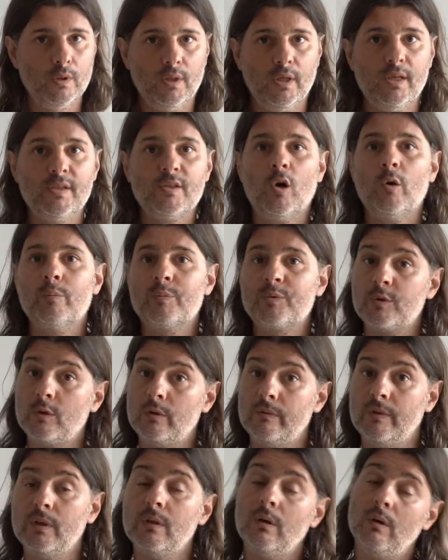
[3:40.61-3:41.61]
is
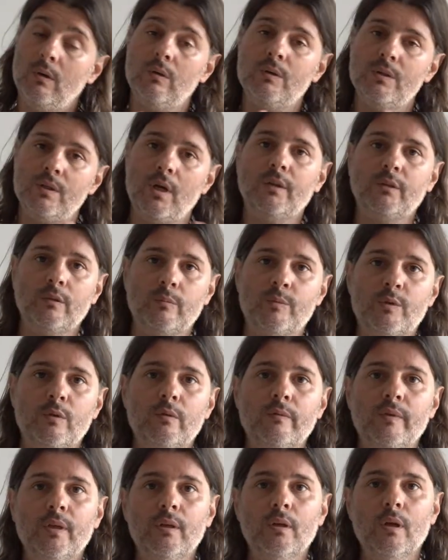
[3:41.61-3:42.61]
observing or not
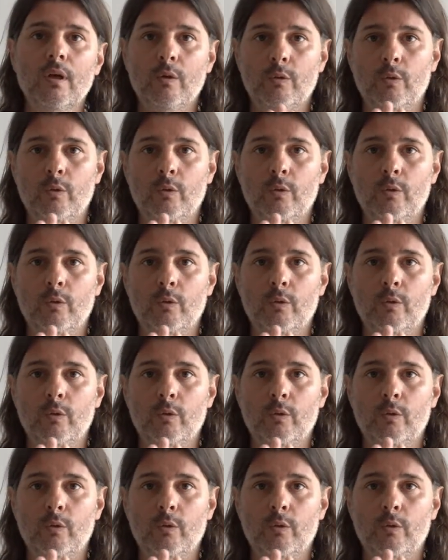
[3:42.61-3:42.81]
observing